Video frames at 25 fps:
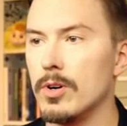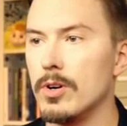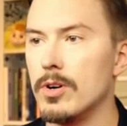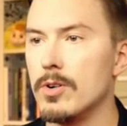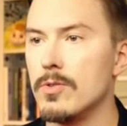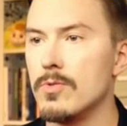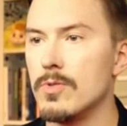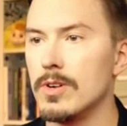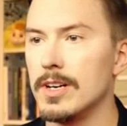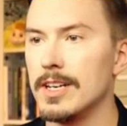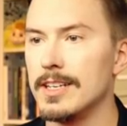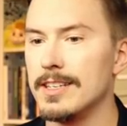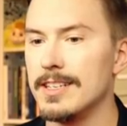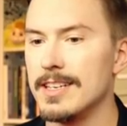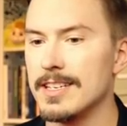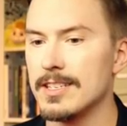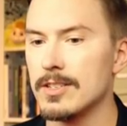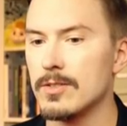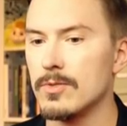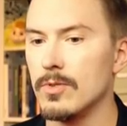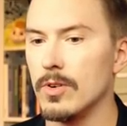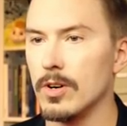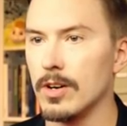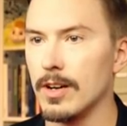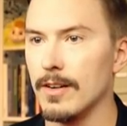only this
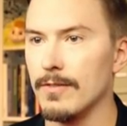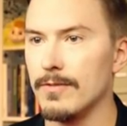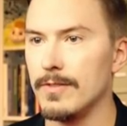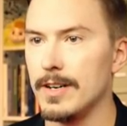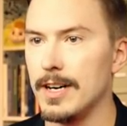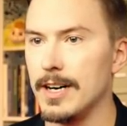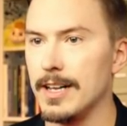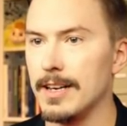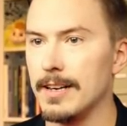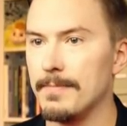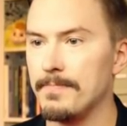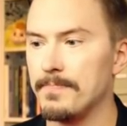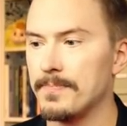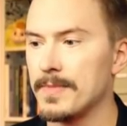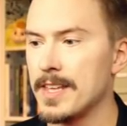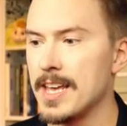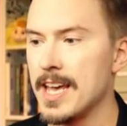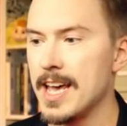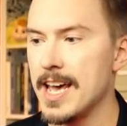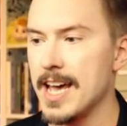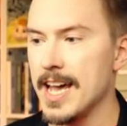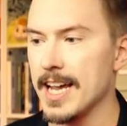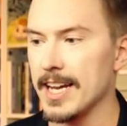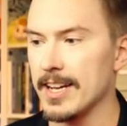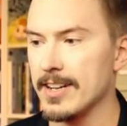Quokka file.
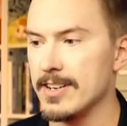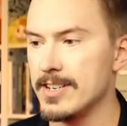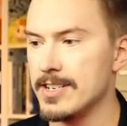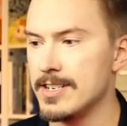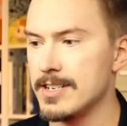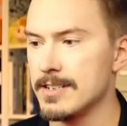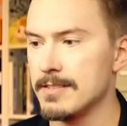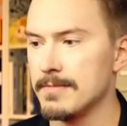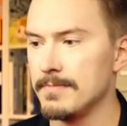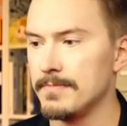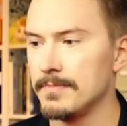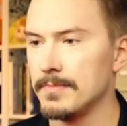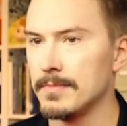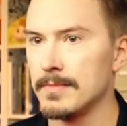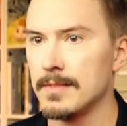Hang on.